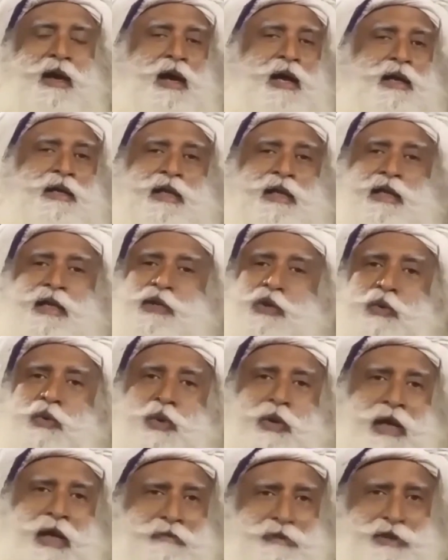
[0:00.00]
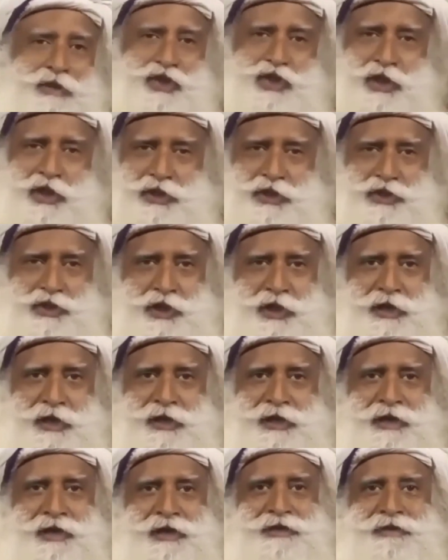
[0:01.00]
and then you won't have a structure.
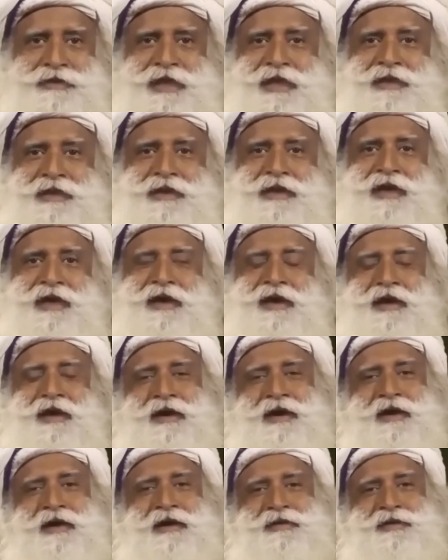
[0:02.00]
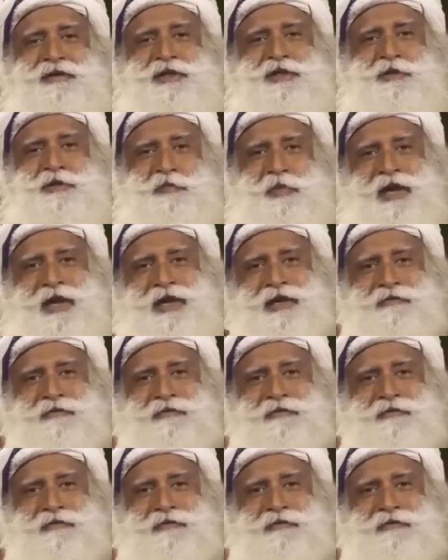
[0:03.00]
Then this spine